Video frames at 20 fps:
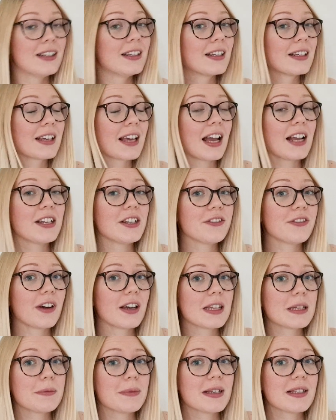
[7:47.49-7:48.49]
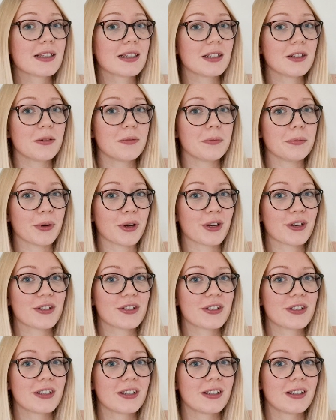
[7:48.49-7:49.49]
Can you find the missing
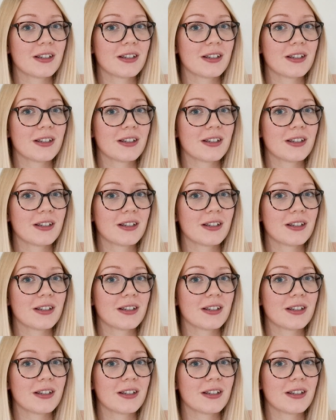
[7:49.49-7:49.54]
numbers?